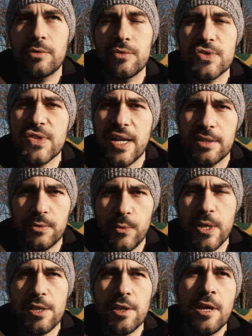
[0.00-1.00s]
to start
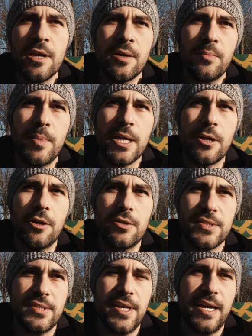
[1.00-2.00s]
with
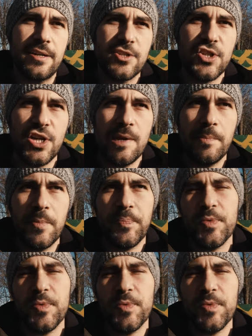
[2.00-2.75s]
because they are cheap.